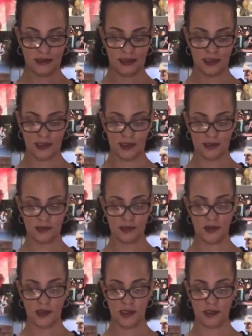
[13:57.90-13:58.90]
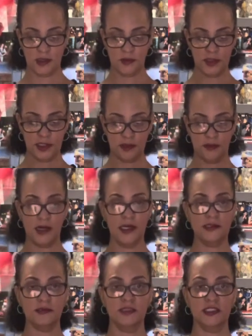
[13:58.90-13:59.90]
Well, this girl done went
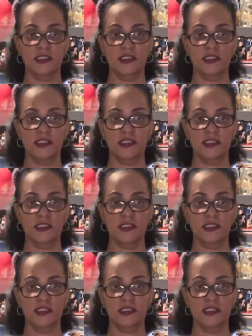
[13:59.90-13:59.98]
crazy with